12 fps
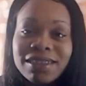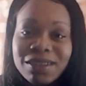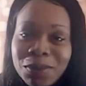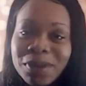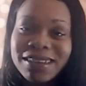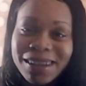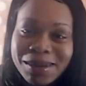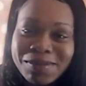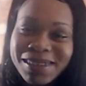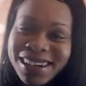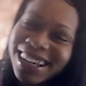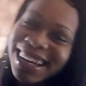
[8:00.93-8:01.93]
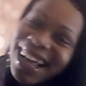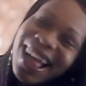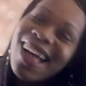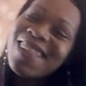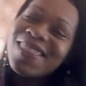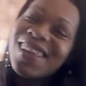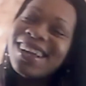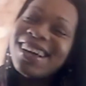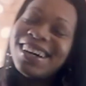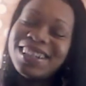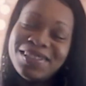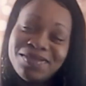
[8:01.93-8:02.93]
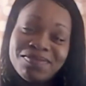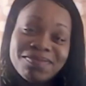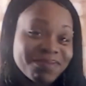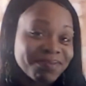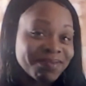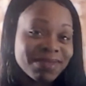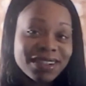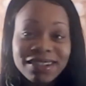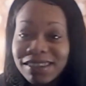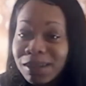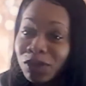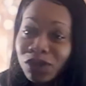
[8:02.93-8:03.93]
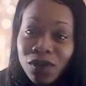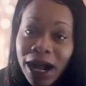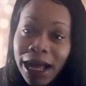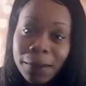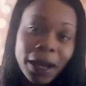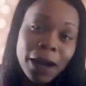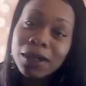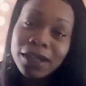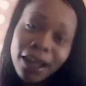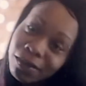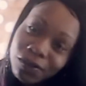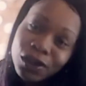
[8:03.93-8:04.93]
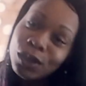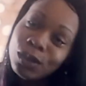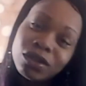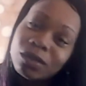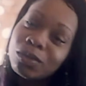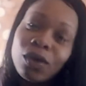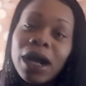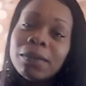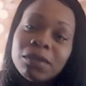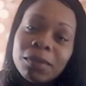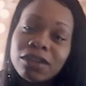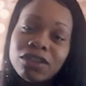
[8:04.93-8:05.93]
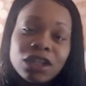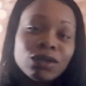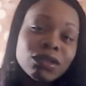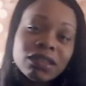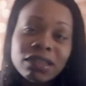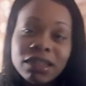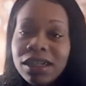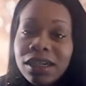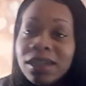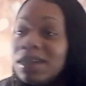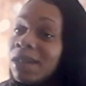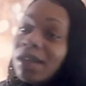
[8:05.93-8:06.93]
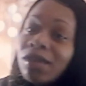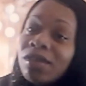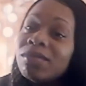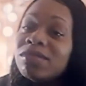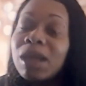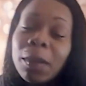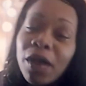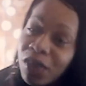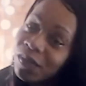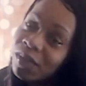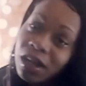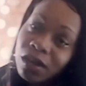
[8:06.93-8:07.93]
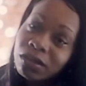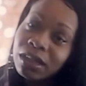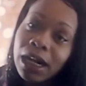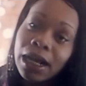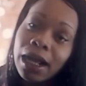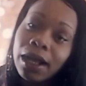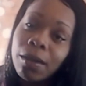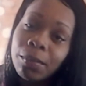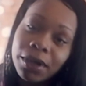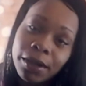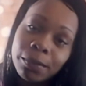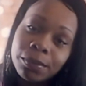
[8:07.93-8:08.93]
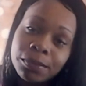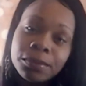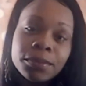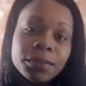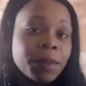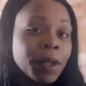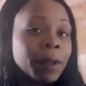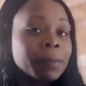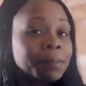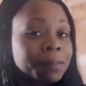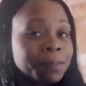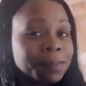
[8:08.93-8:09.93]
is what's up. But subscribe. I would love for you to subscribe to my channel to see some other videos that I got coming up. But